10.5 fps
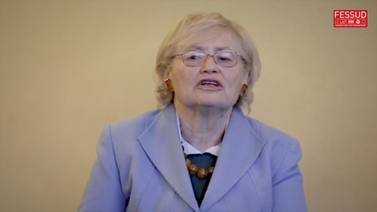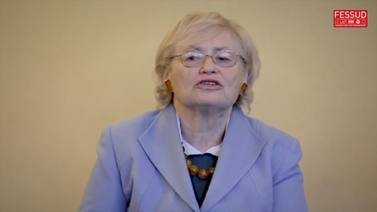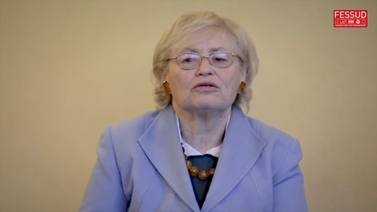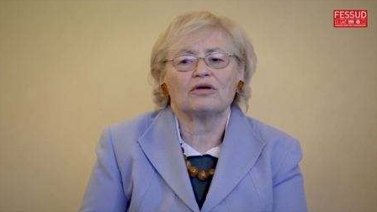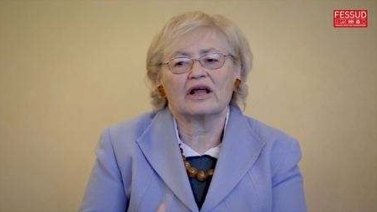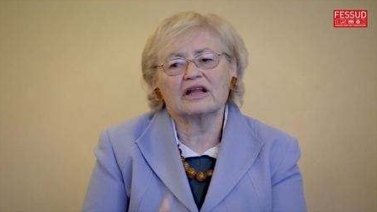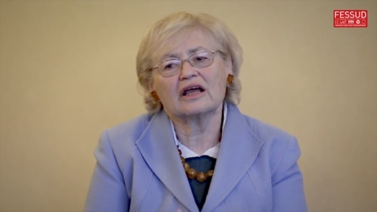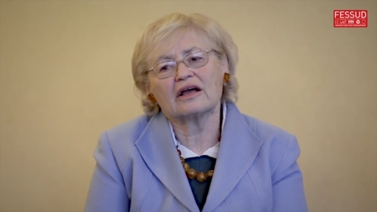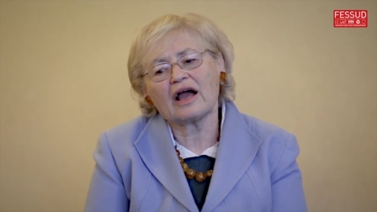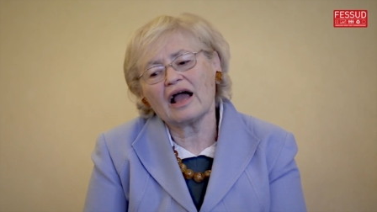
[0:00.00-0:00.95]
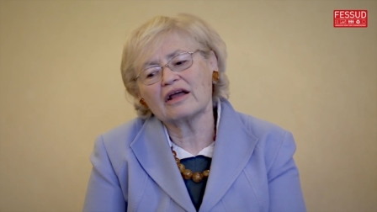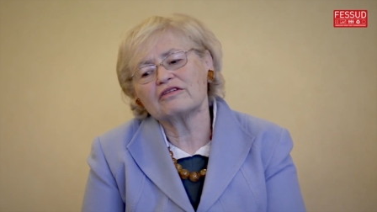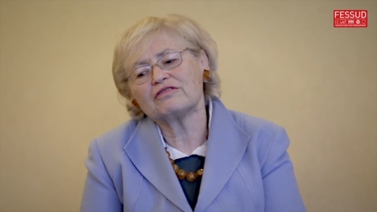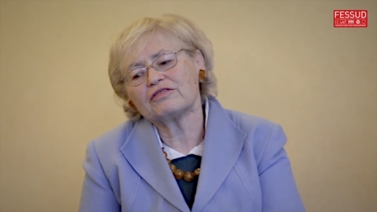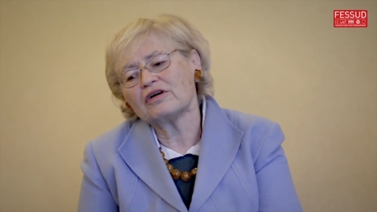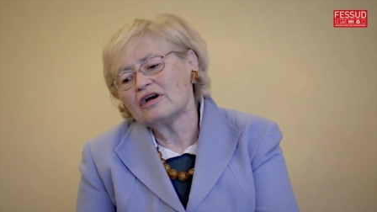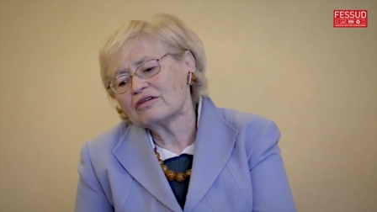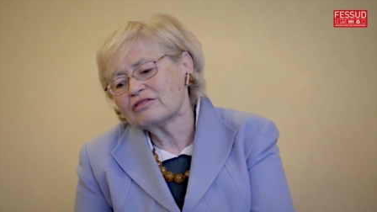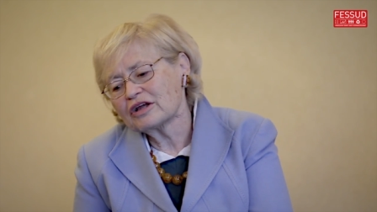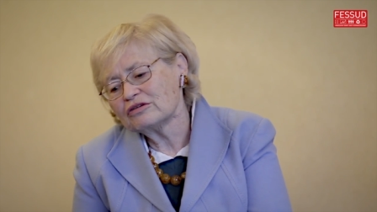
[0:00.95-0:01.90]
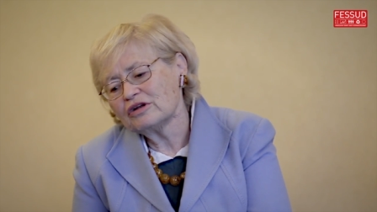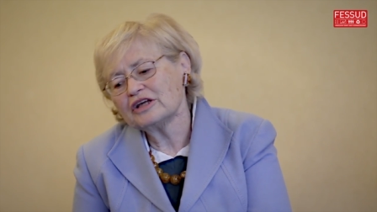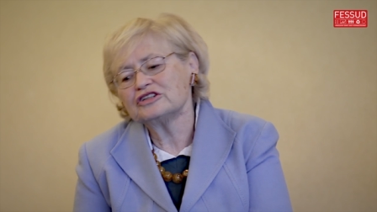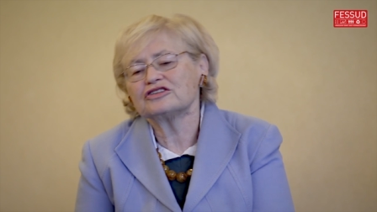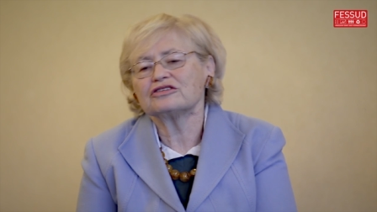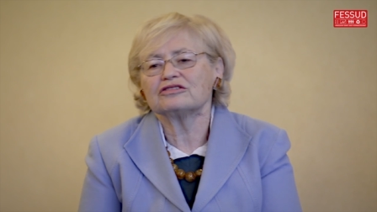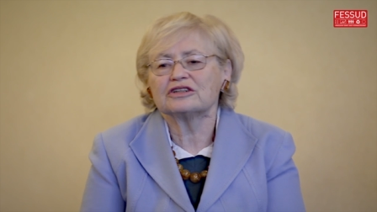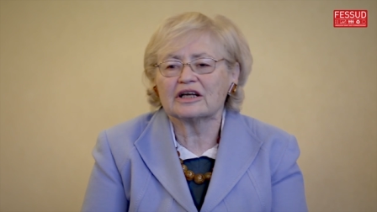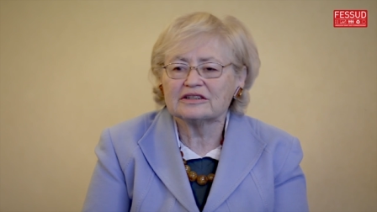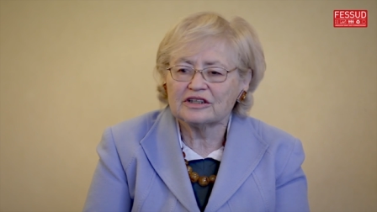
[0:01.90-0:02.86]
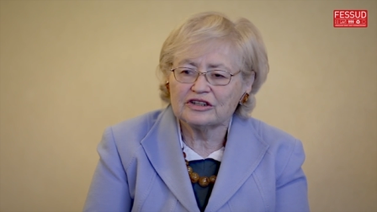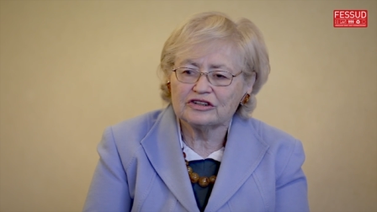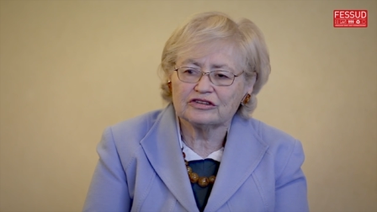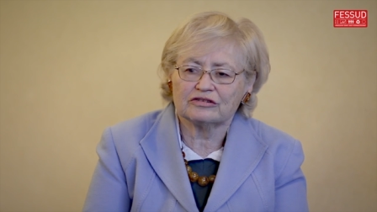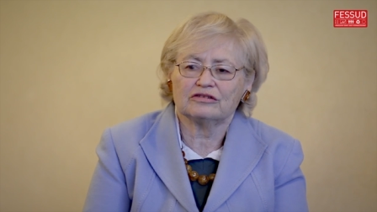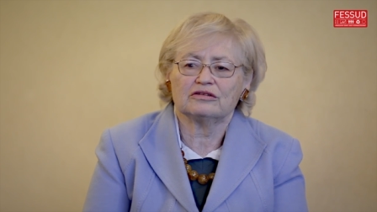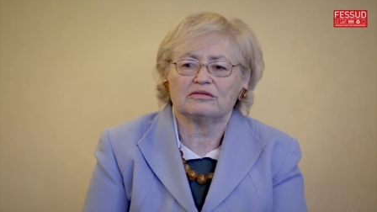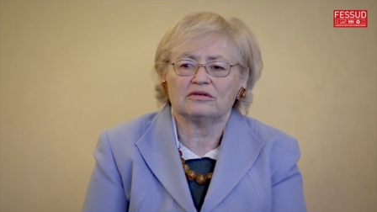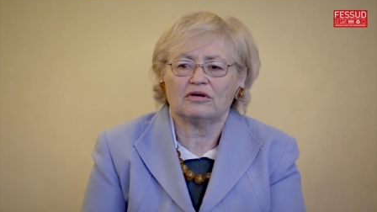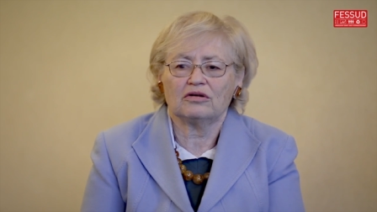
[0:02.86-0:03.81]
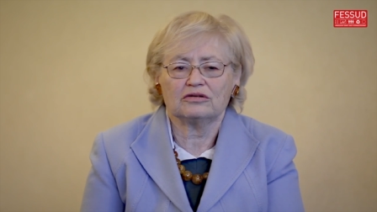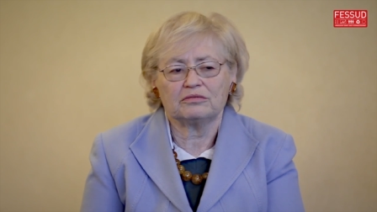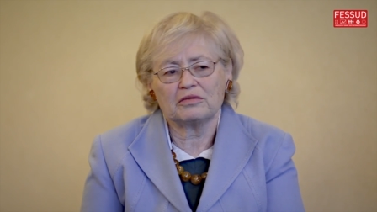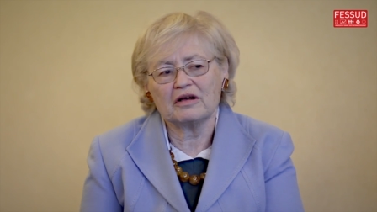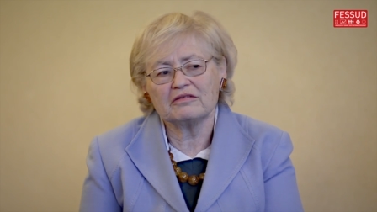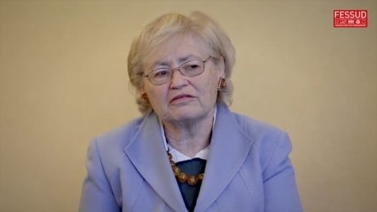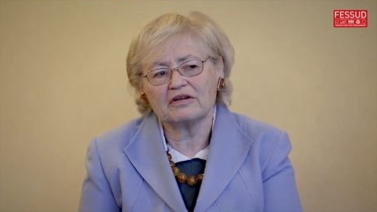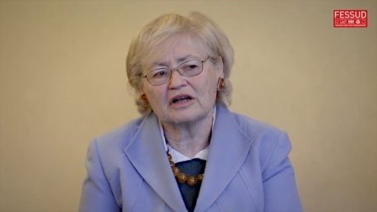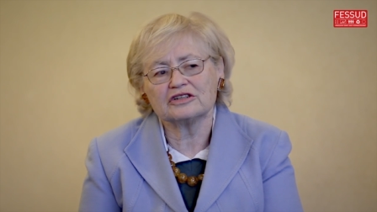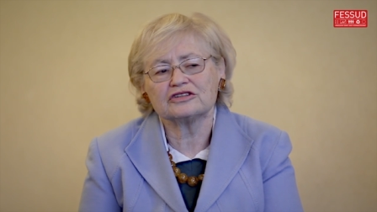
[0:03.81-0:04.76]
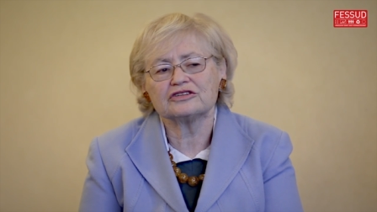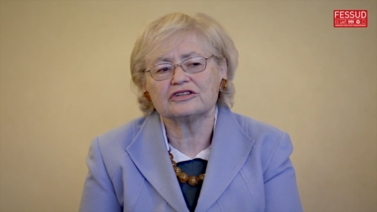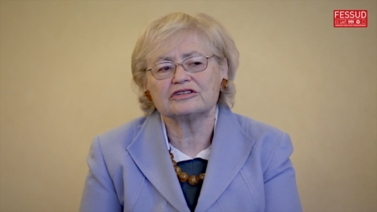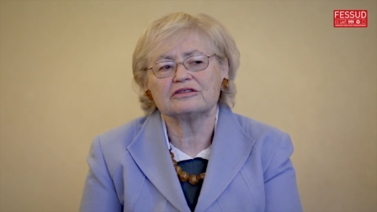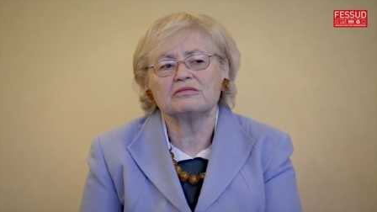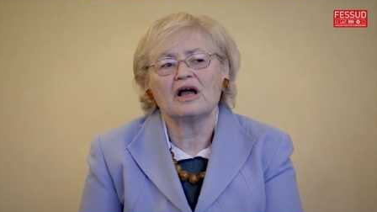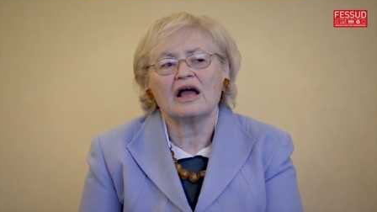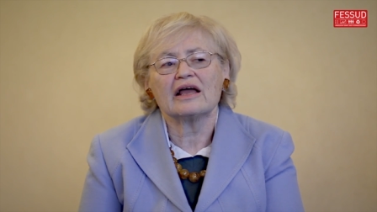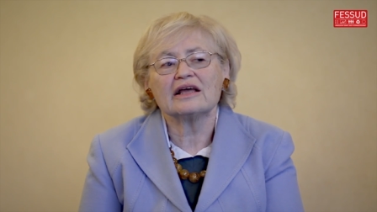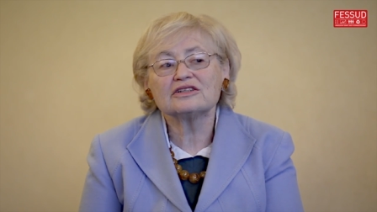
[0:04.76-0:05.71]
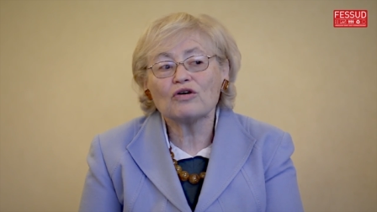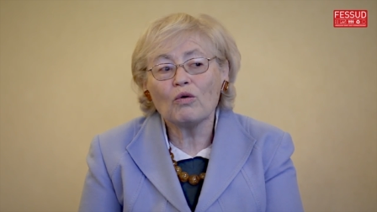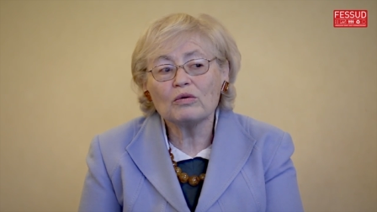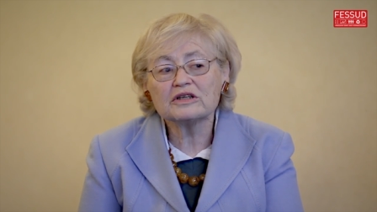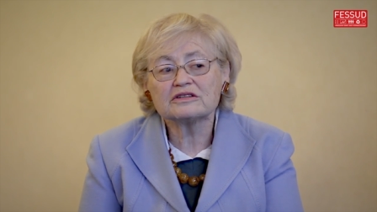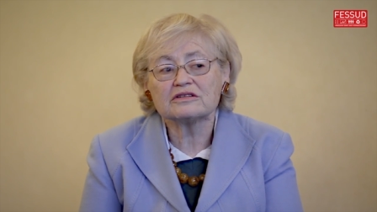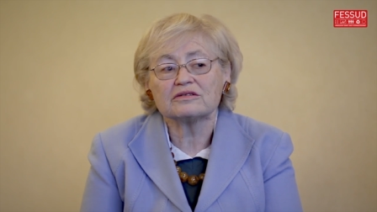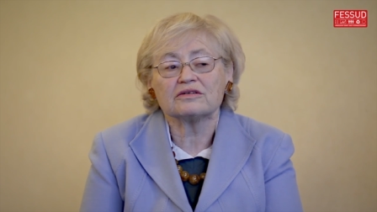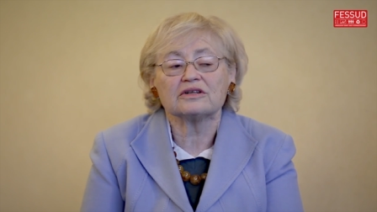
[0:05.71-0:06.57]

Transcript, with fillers: So any kind of regulation or taxation on the, on the private financial system is always,